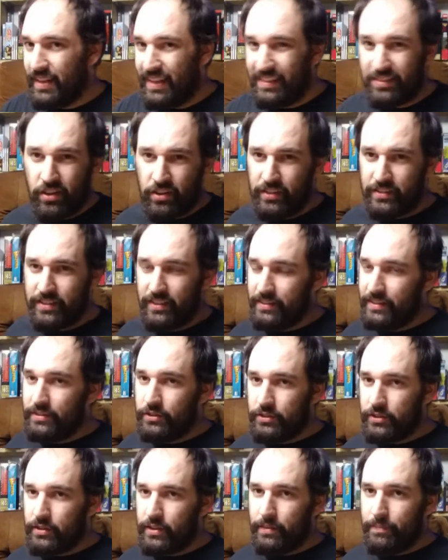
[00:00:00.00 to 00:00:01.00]
That's all this is.
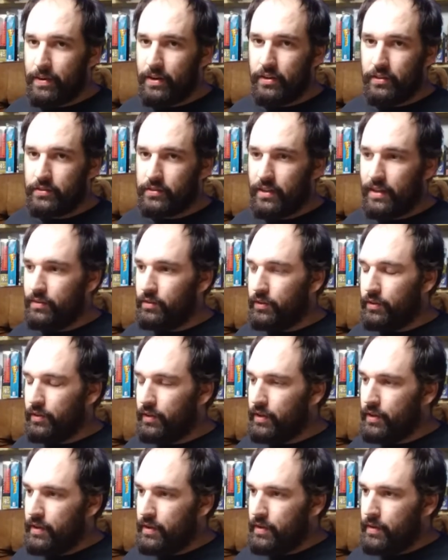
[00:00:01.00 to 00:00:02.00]
That's just an appearance
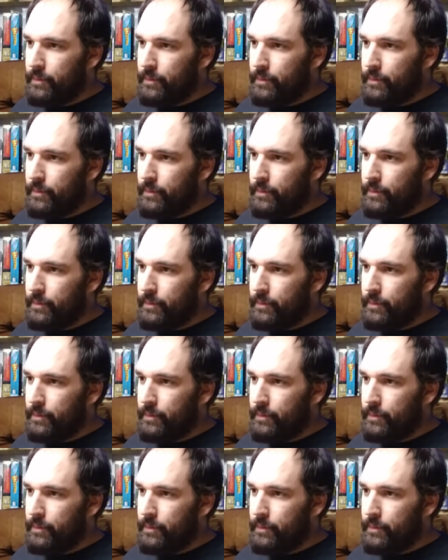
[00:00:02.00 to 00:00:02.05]
level